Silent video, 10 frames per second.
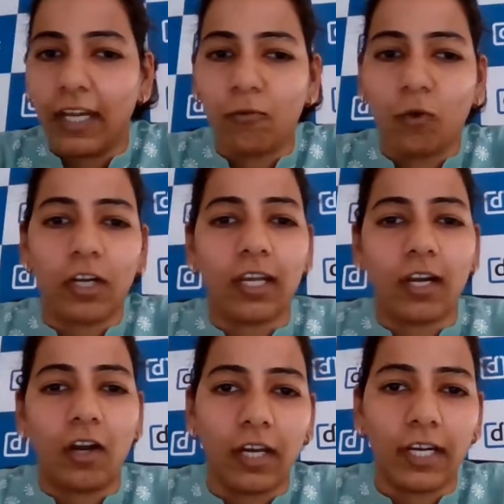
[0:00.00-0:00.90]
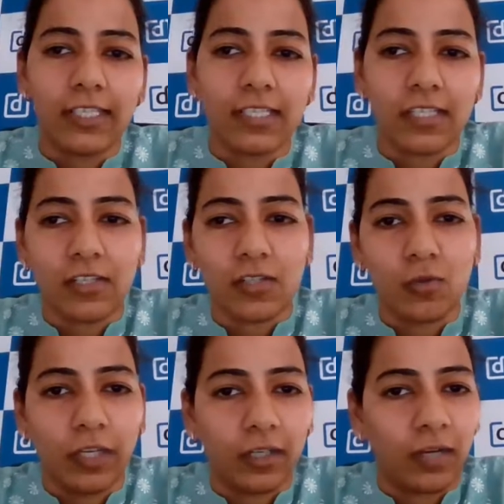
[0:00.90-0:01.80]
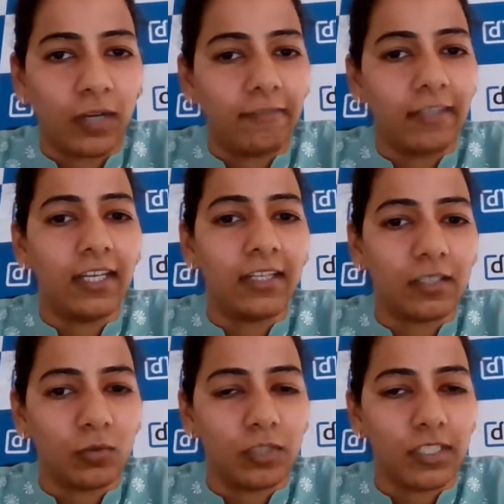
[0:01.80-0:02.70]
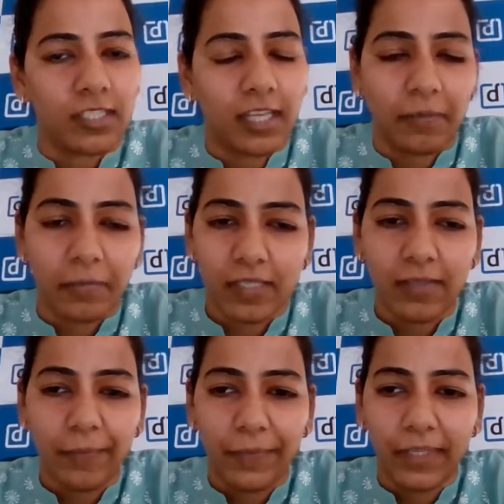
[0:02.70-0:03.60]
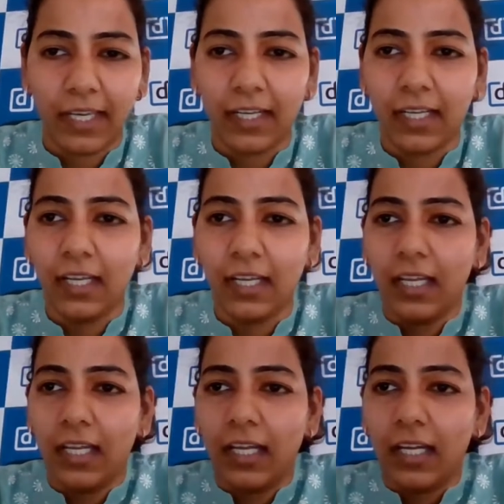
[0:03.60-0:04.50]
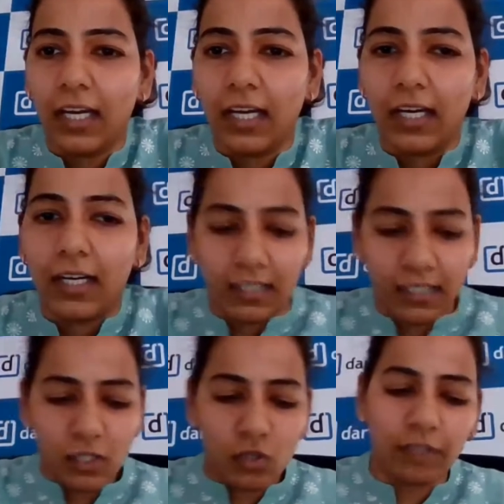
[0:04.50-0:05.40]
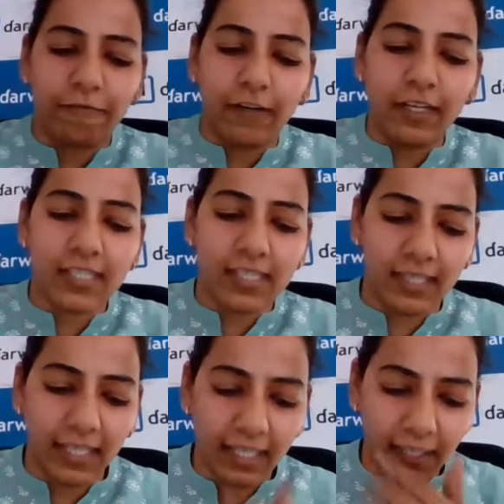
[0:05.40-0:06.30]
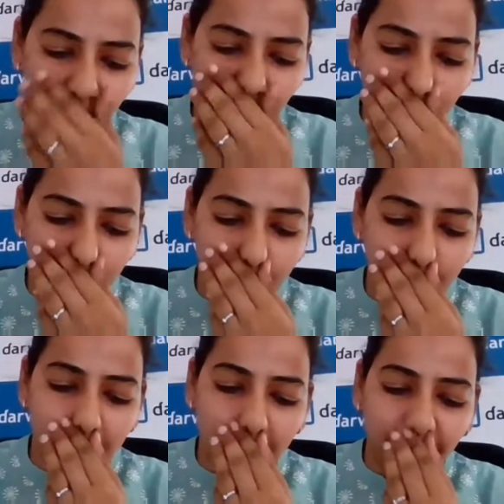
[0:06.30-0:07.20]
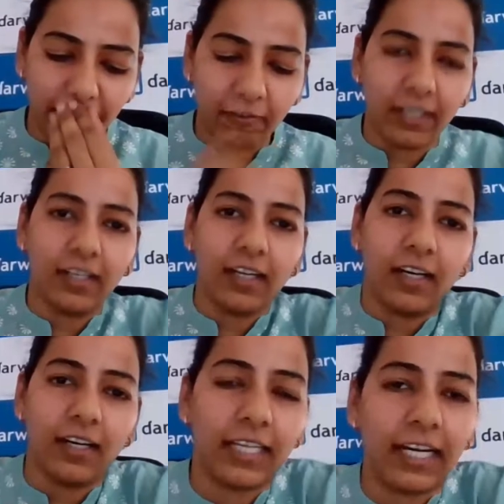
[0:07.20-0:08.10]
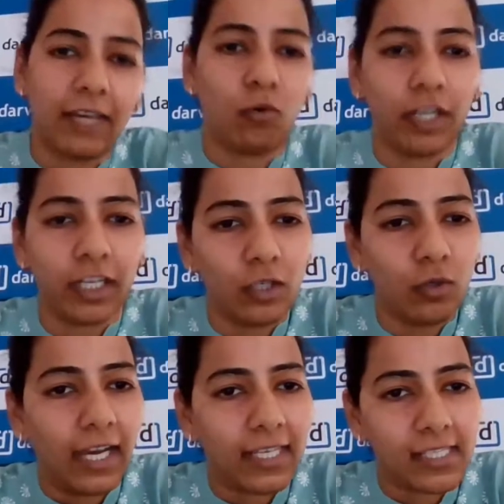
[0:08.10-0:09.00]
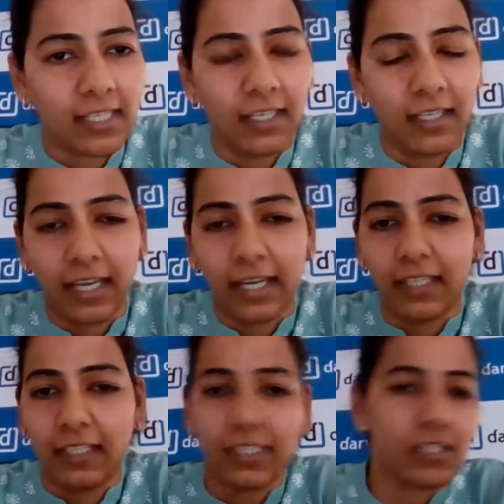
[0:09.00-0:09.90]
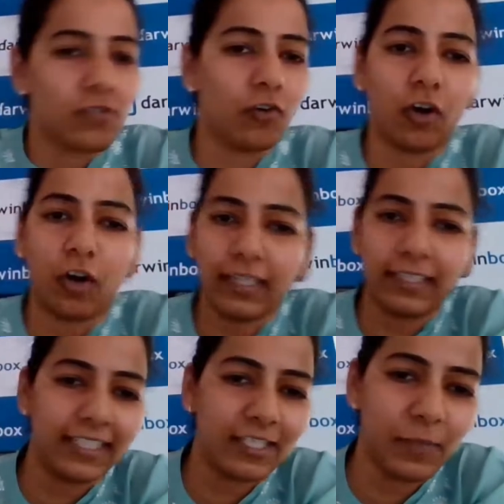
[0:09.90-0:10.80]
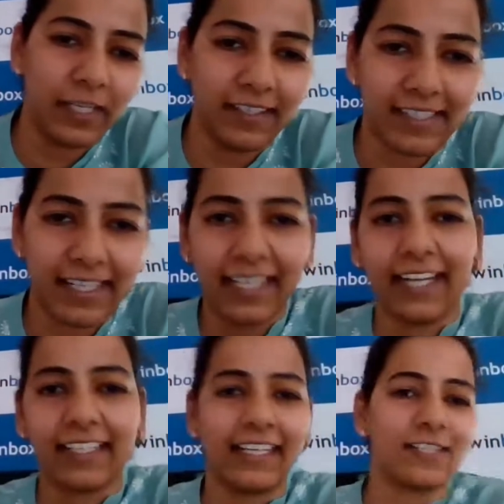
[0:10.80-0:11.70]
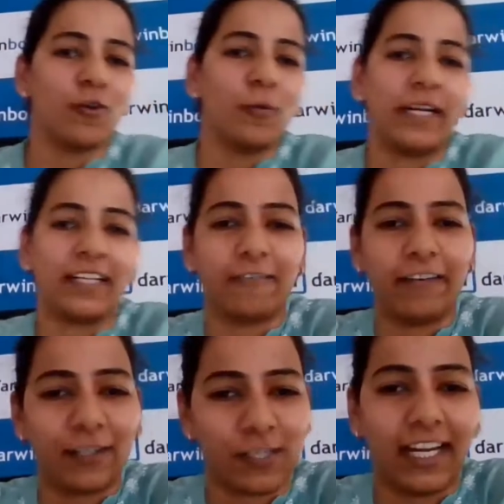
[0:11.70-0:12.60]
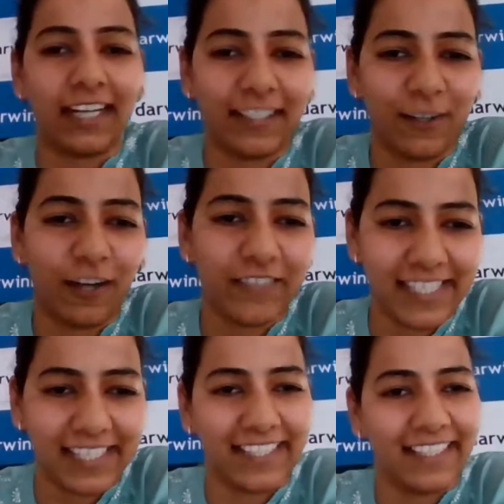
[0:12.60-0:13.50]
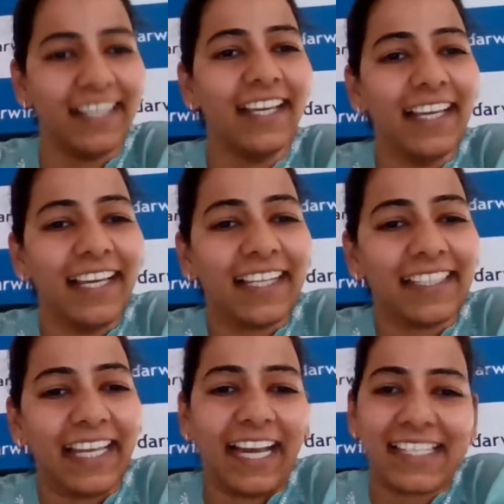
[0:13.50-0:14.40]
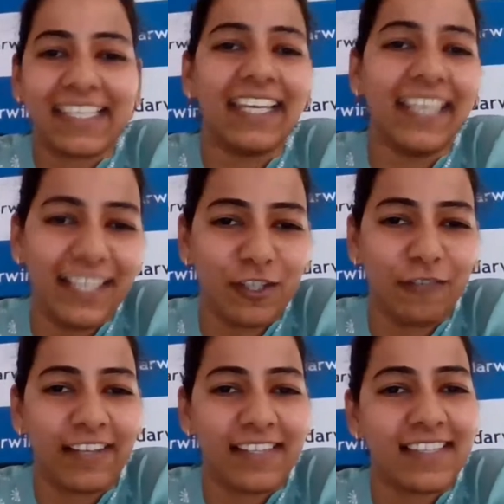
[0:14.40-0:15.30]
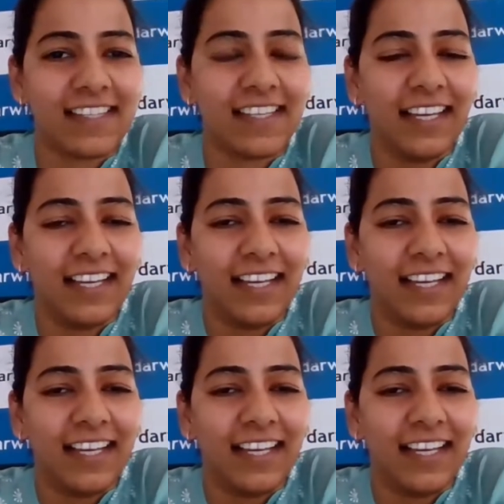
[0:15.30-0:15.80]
and what are organizations doing to navigate through these times, right? So the first thing, everyone, that I wanted to ask, and this is for all the three speakers, right? And there is no better way to start the conversation than asking each of us